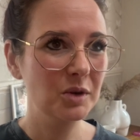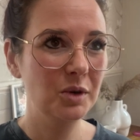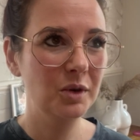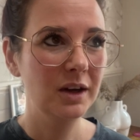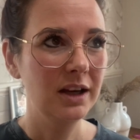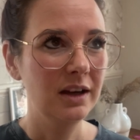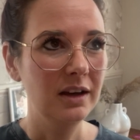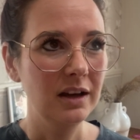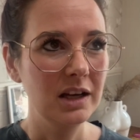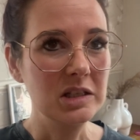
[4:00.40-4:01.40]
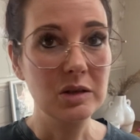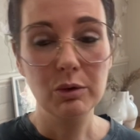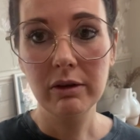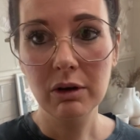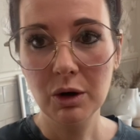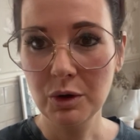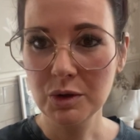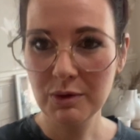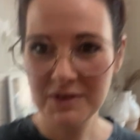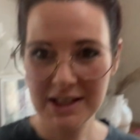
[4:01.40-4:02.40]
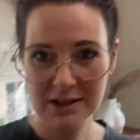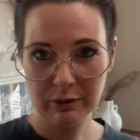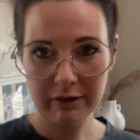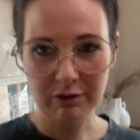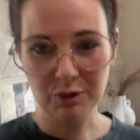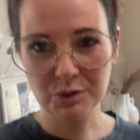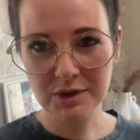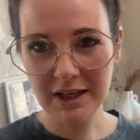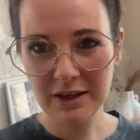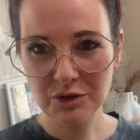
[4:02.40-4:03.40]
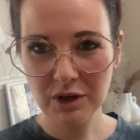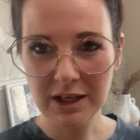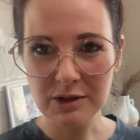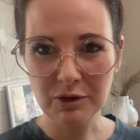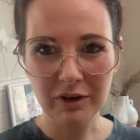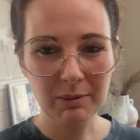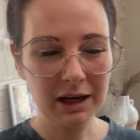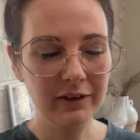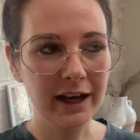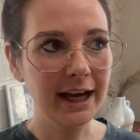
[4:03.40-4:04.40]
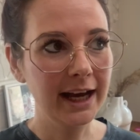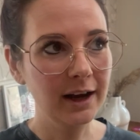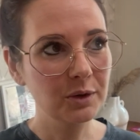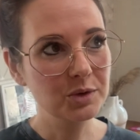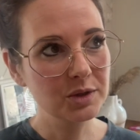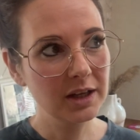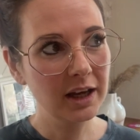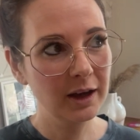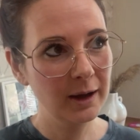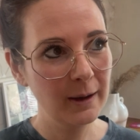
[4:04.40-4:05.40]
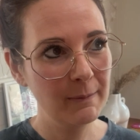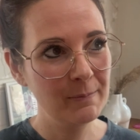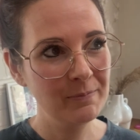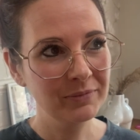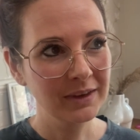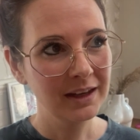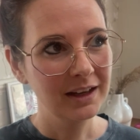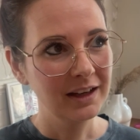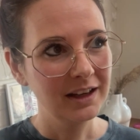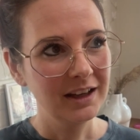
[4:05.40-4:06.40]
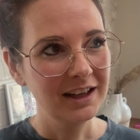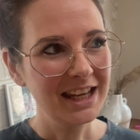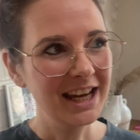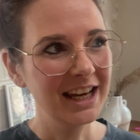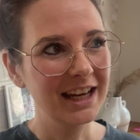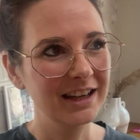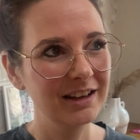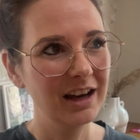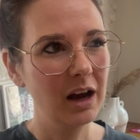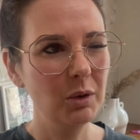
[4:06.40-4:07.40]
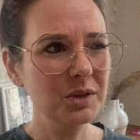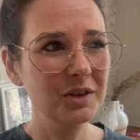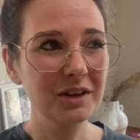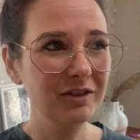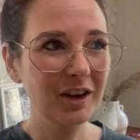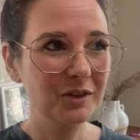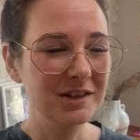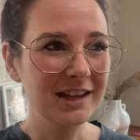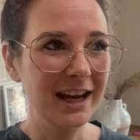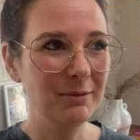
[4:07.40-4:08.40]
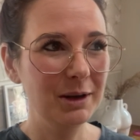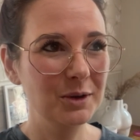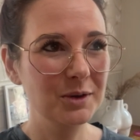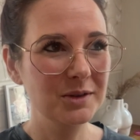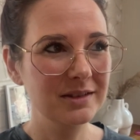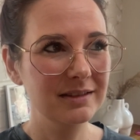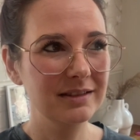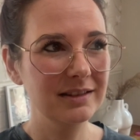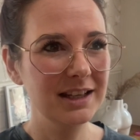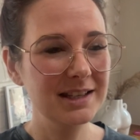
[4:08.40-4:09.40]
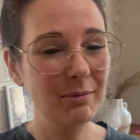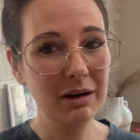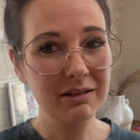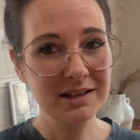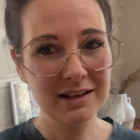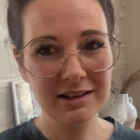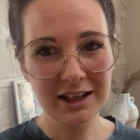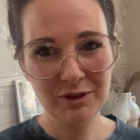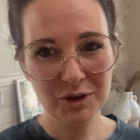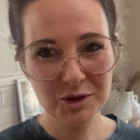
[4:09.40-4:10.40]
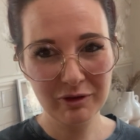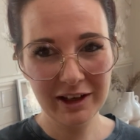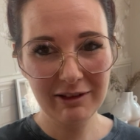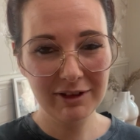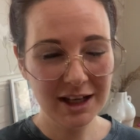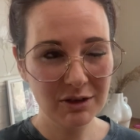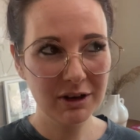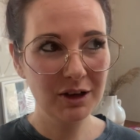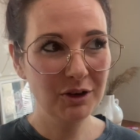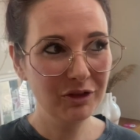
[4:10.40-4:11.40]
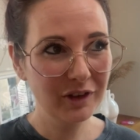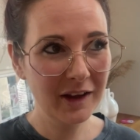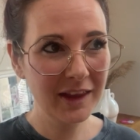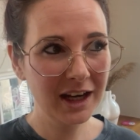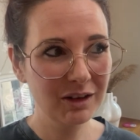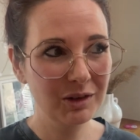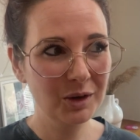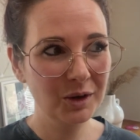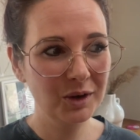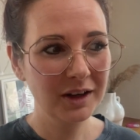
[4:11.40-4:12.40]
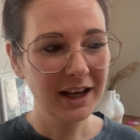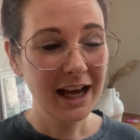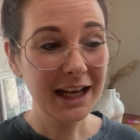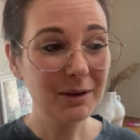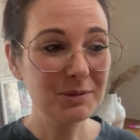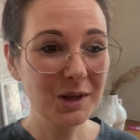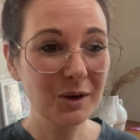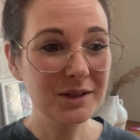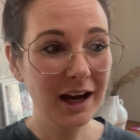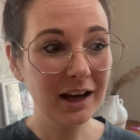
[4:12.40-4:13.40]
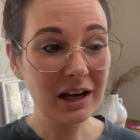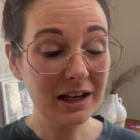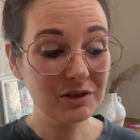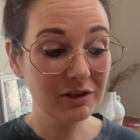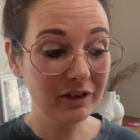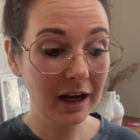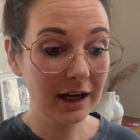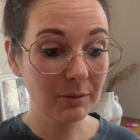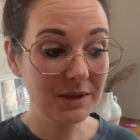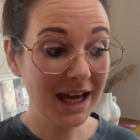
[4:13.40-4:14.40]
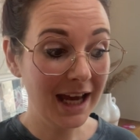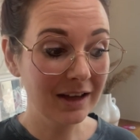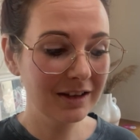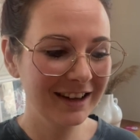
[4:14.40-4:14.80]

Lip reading: or a squirrel, because we've seen squirrels in the tree and stuff at the back of our house. Yeah, I wasn't going to vlog today because it's embarrassing to think you've got something living in your roof. And then I thought, and I'm so tired, I literally feel like I'm dead.